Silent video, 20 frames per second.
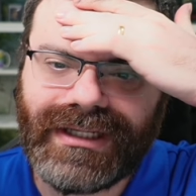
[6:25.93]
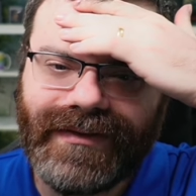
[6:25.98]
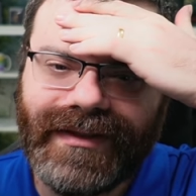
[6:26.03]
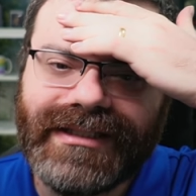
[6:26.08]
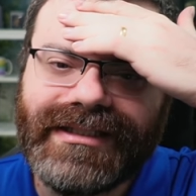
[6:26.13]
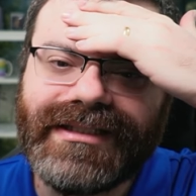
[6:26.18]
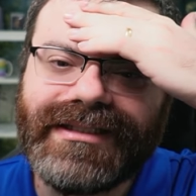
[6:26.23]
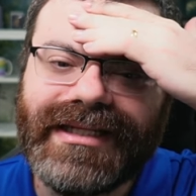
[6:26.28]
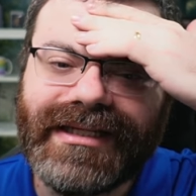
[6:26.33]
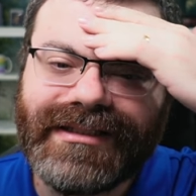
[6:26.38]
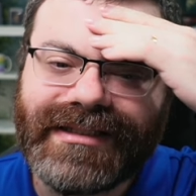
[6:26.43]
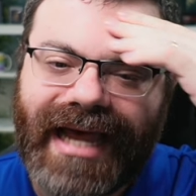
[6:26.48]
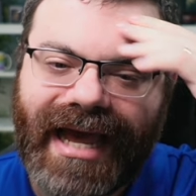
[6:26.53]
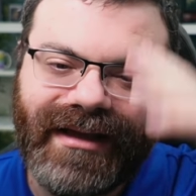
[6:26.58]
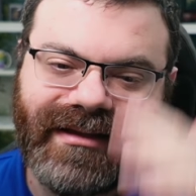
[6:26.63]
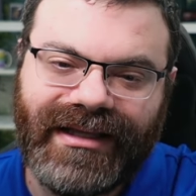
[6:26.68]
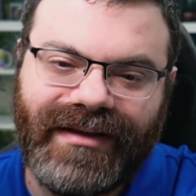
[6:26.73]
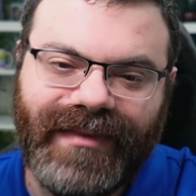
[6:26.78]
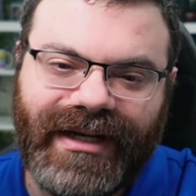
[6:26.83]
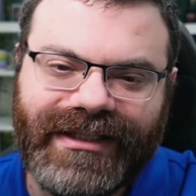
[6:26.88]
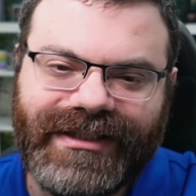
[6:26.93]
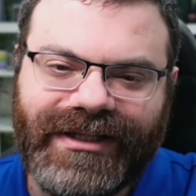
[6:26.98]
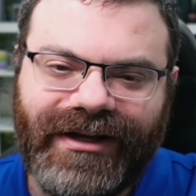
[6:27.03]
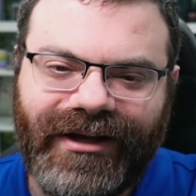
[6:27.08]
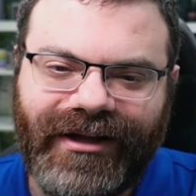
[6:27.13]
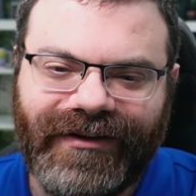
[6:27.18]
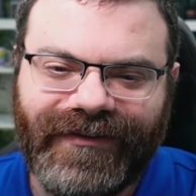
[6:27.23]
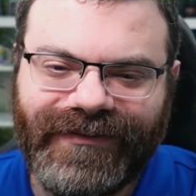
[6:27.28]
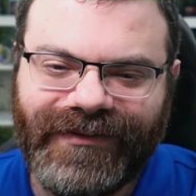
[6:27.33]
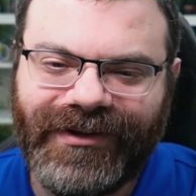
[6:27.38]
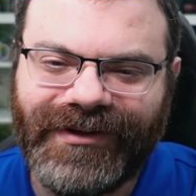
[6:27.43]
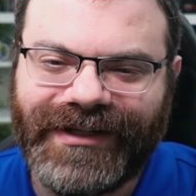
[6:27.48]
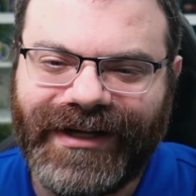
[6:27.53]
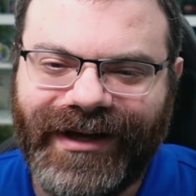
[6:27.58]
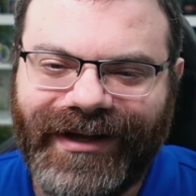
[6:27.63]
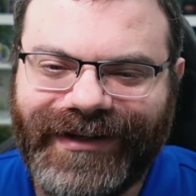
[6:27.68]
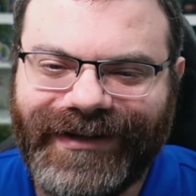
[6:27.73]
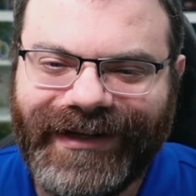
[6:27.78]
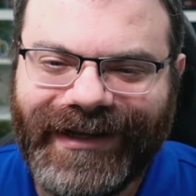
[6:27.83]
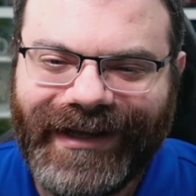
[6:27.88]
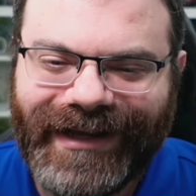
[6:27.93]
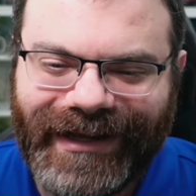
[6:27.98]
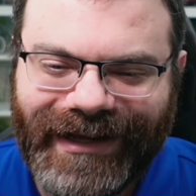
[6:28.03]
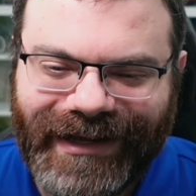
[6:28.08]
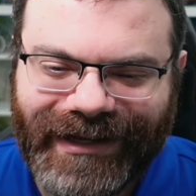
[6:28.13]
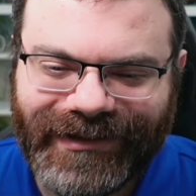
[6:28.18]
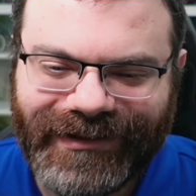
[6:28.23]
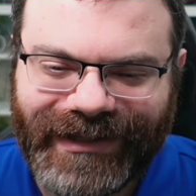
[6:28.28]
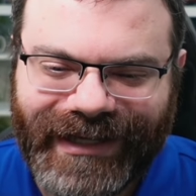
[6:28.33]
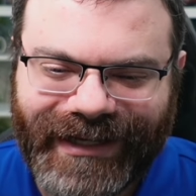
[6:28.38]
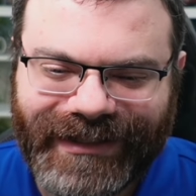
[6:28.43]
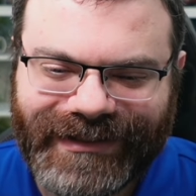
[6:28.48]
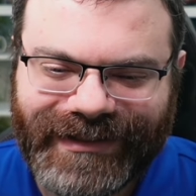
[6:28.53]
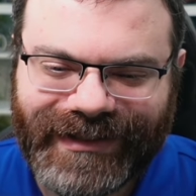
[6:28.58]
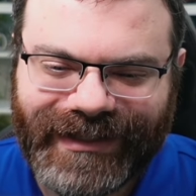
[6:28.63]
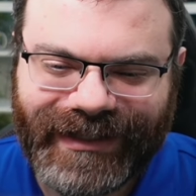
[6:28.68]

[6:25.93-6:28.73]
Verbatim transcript: This is exactly my solve. Hold on, Lance.